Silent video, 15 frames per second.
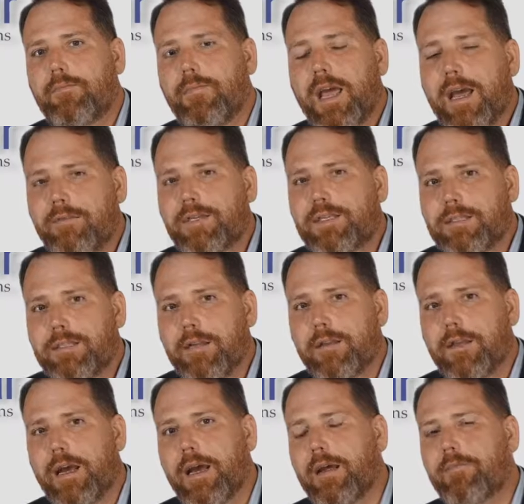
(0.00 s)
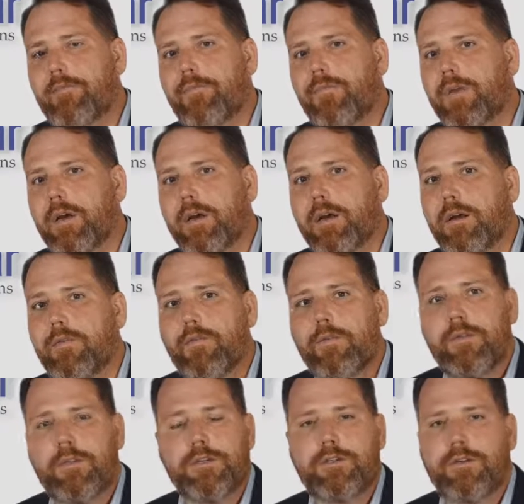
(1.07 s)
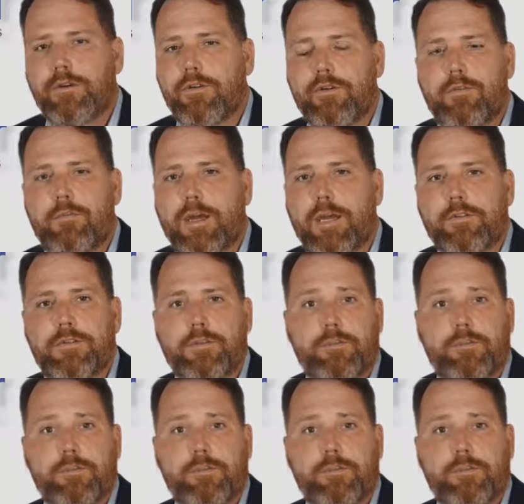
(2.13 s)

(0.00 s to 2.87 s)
Having said that, this year you may have